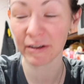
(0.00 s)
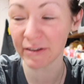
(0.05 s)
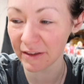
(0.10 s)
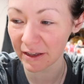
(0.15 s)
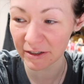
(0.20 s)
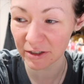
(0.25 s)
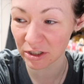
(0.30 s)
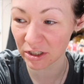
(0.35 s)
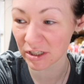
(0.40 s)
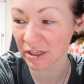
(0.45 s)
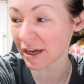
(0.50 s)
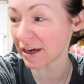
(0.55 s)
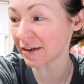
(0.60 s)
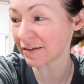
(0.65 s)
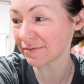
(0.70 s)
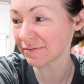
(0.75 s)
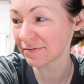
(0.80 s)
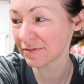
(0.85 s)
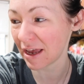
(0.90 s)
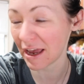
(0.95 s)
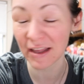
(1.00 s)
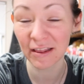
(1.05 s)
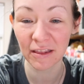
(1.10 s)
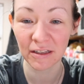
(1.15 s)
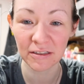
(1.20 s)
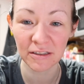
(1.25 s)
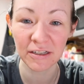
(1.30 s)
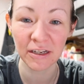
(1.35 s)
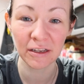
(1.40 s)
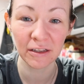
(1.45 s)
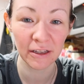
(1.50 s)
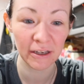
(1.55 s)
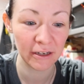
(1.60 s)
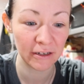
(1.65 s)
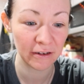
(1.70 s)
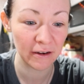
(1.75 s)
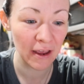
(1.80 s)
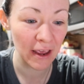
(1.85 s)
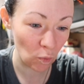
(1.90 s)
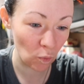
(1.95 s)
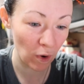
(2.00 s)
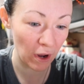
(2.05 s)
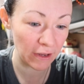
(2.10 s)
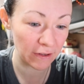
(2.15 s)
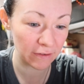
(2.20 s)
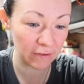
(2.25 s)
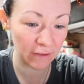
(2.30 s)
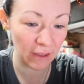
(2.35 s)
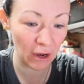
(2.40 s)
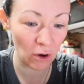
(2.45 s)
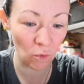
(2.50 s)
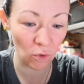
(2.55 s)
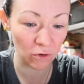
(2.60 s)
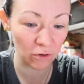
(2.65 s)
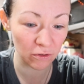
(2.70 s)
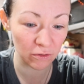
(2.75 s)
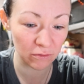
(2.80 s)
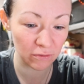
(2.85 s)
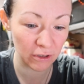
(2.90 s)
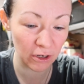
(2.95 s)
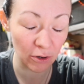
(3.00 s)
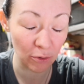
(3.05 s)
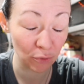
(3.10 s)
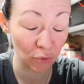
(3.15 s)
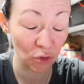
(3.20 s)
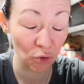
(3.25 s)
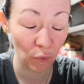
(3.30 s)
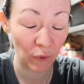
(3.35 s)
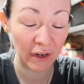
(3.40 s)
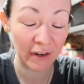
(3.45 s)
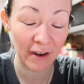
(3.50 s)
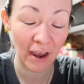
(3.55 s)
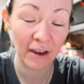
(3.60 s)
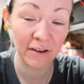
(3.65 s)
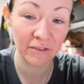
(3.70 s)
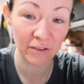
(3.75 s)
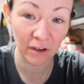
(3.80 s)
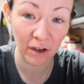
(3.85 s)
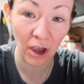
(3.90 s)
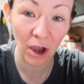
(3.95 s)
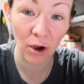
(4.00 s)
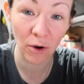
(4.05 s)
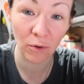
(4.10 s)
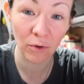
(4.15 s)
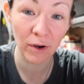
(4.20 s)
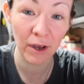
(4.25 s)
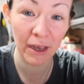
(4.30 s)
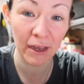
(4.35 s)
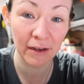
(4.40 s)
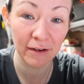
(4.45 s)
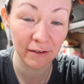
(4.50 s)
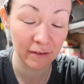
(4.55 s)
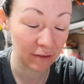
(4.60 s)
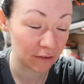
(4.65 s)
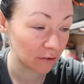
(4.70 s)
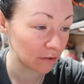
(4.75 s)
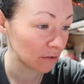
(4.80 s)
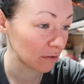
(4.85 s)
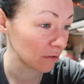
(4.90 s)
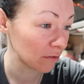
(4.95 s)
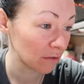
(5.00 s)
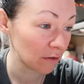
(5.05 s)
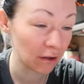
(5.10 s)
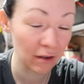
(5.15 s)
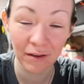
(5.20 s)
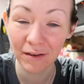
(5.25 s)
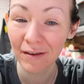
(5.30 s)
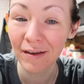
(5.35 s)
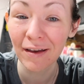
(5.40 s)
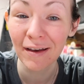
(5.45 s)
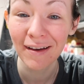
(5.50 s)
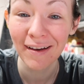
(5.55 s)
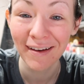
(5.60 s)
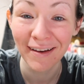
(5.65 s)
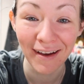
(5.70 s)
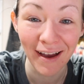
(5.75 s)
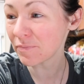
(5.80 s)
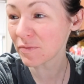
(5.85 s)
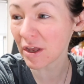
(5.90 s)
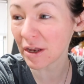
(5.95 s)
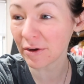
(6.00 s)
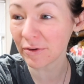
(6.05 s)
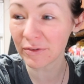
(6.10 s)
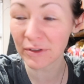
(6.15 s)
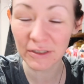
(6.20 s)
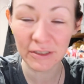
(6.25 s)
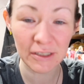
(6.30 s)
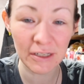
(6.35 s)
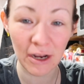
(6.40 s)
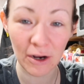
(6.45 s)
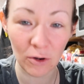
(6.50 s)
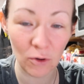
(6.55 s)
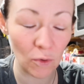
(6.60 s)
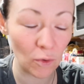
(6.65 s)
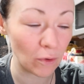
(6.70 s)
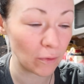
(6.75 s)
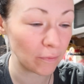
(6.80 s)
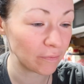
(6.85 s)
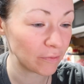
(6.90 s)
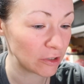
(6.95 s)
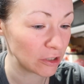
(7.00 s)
And they just like hit the ceiling when they ordered, you know, three days ago, and you know, that's not cool.